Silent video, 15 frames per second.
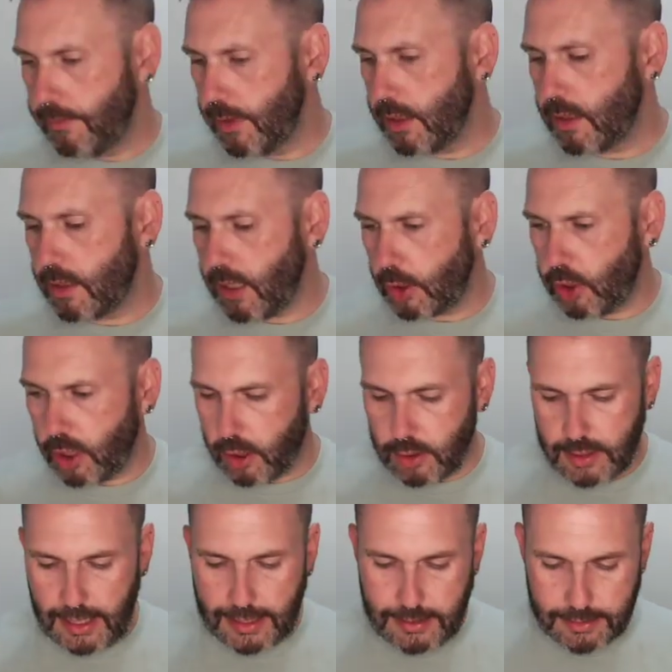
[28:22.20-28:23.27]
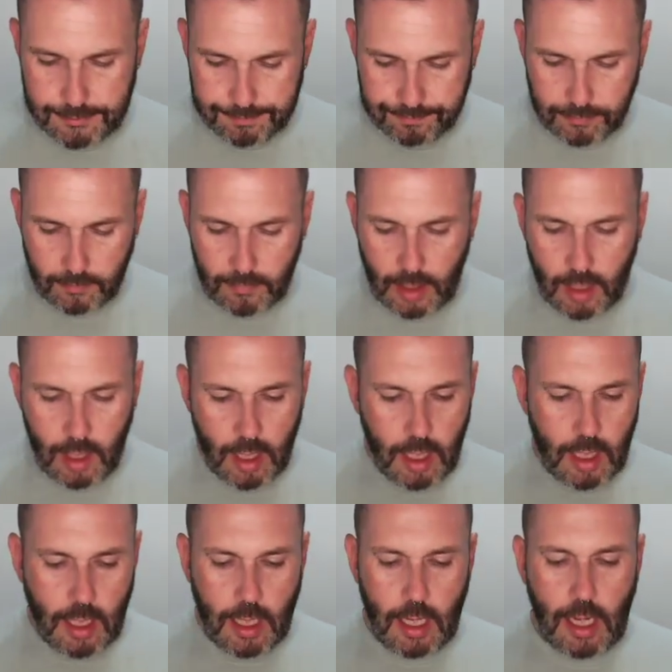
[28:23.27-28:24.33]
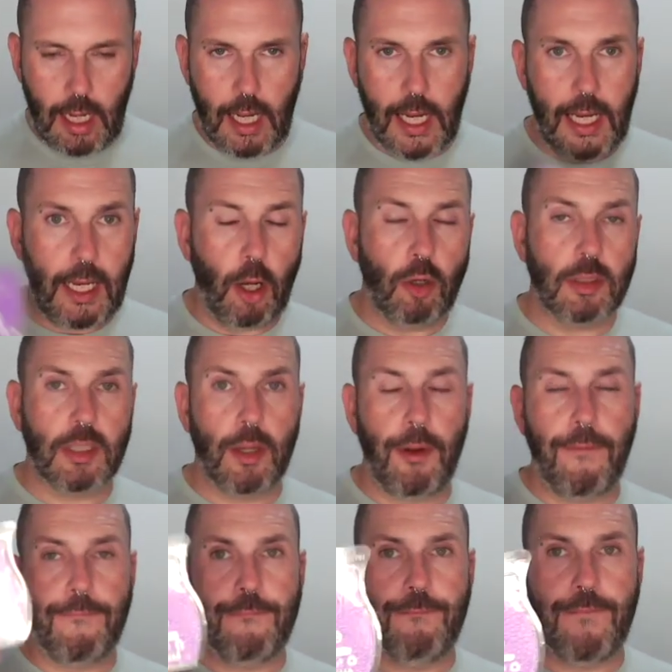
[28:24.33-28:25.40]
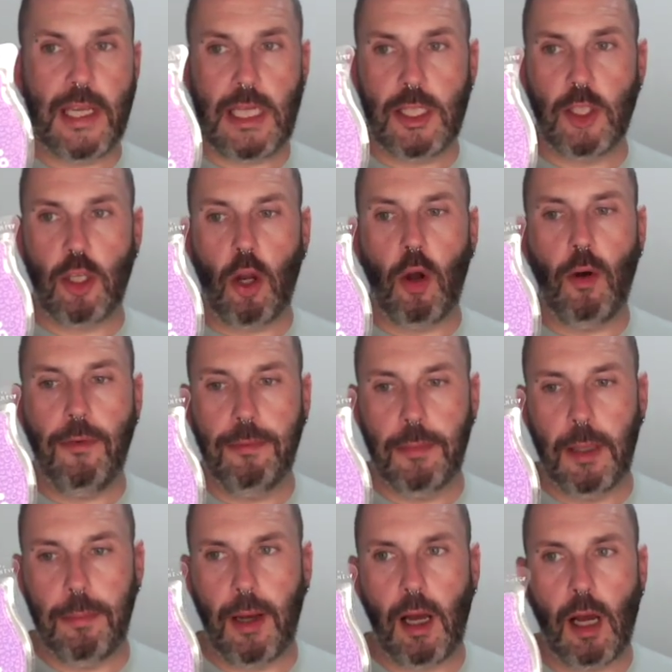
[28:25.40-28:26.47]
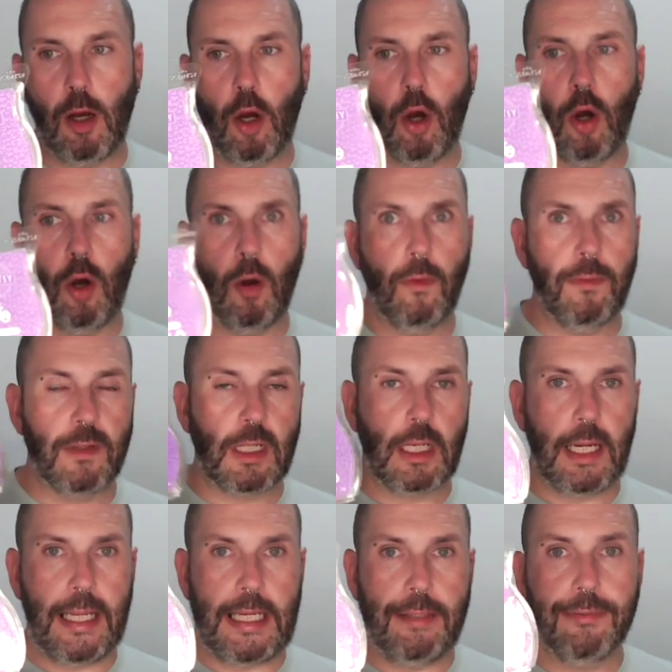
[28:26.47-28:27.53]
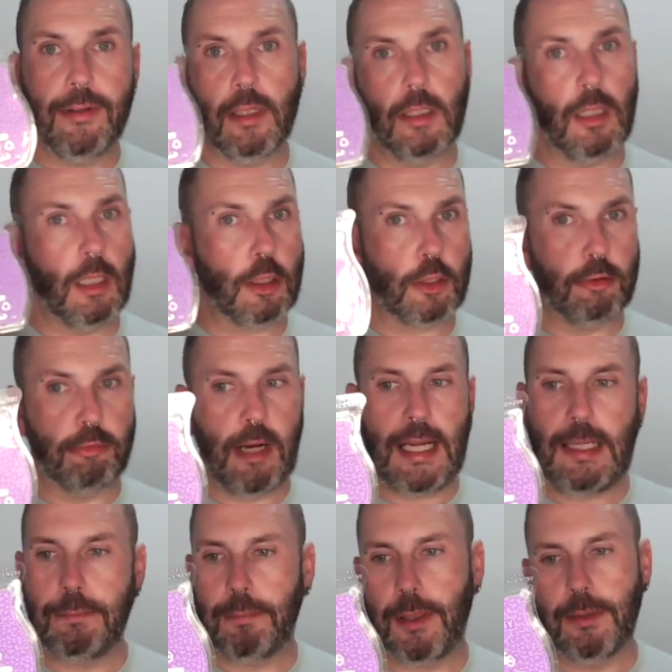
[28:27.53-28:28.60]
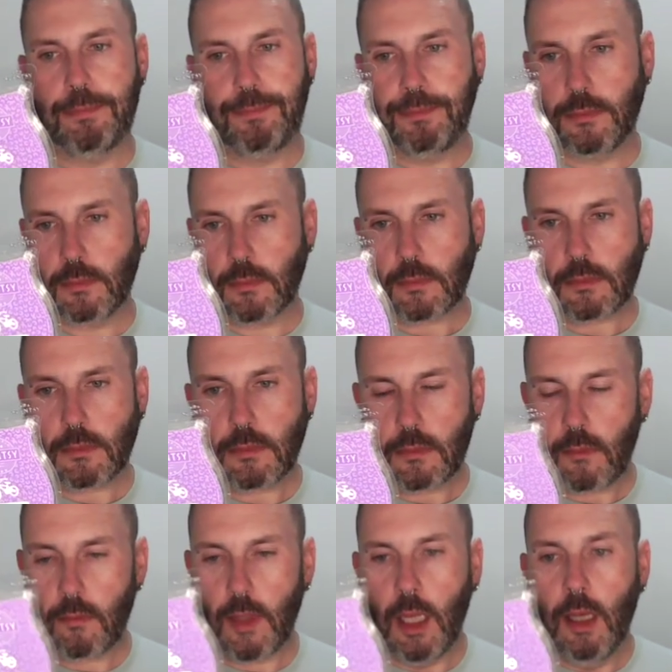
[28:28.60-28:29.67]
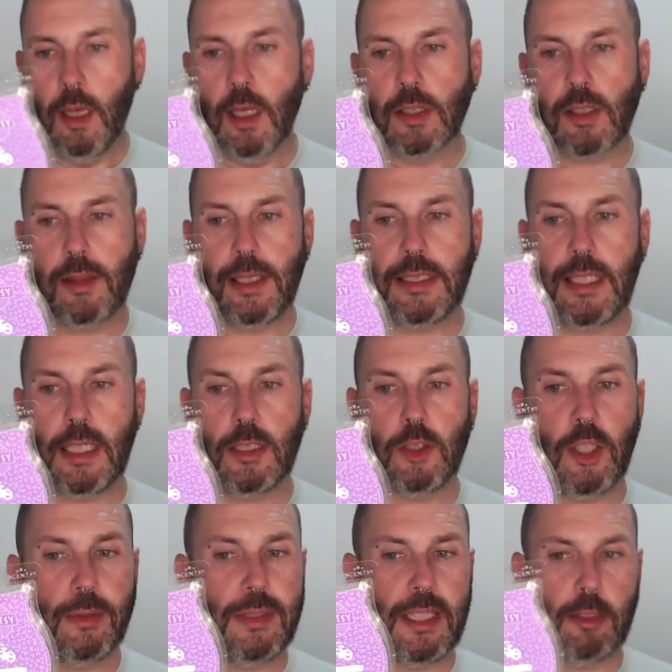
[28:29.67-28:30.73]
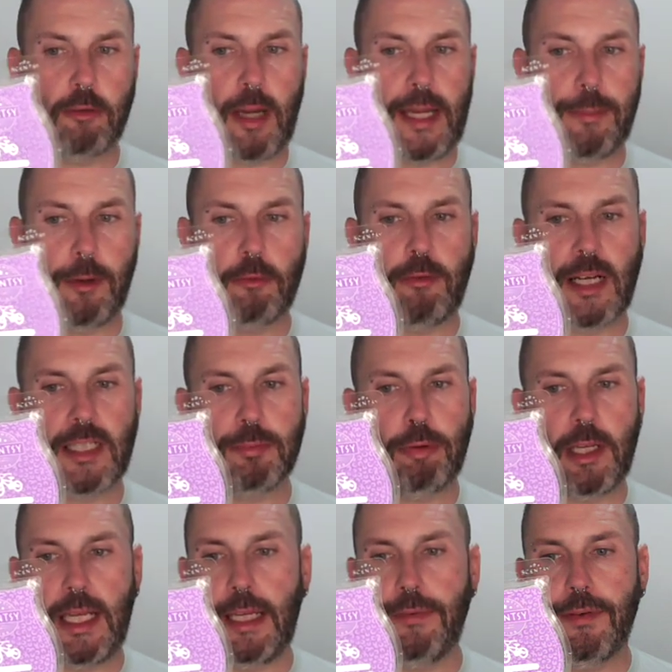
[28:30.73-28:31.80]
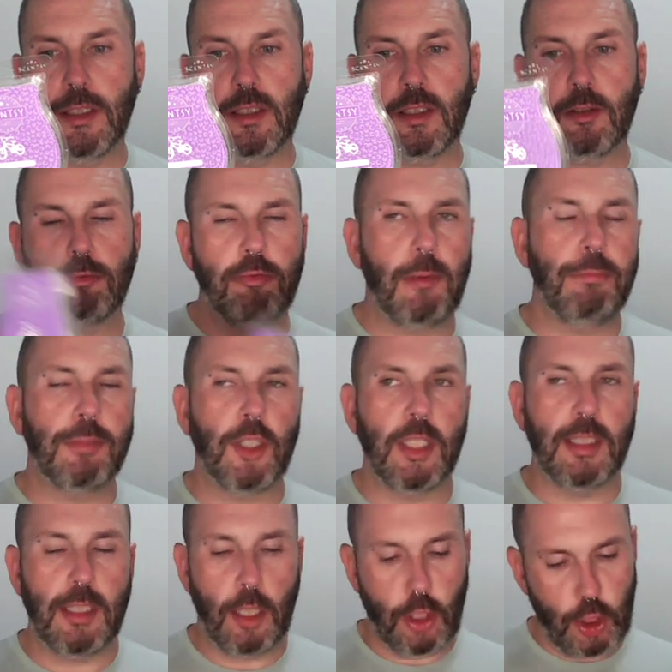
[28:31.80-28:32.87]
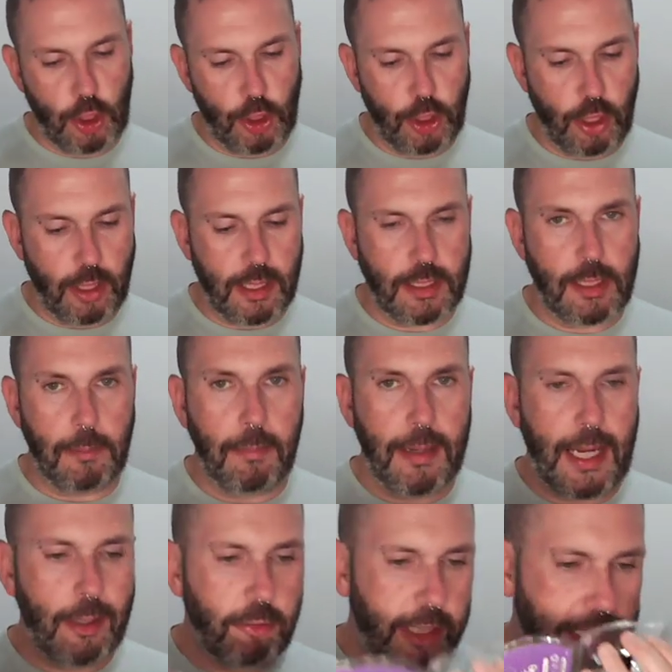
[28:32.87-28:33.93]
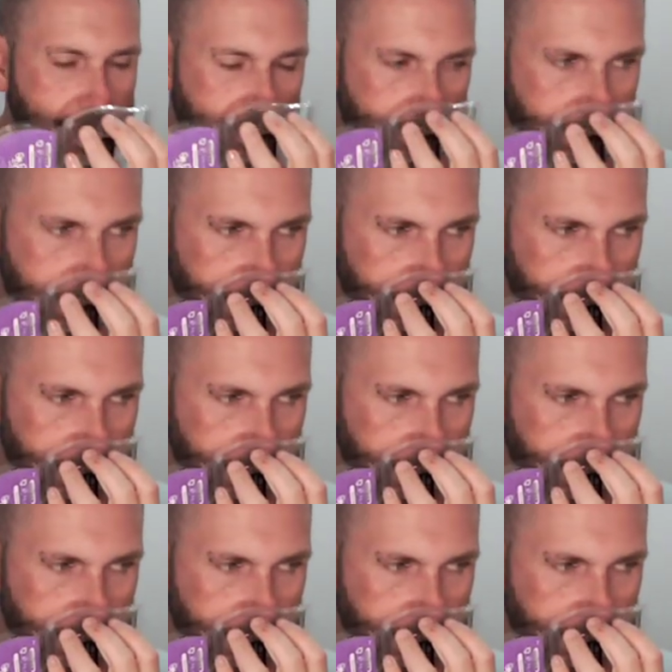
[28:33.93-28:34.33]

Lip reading: Such a good scent. I also finished off my bar of Gleeful Grape. So this is juicy grape, raspberry leaf and scrumptious sugared berries.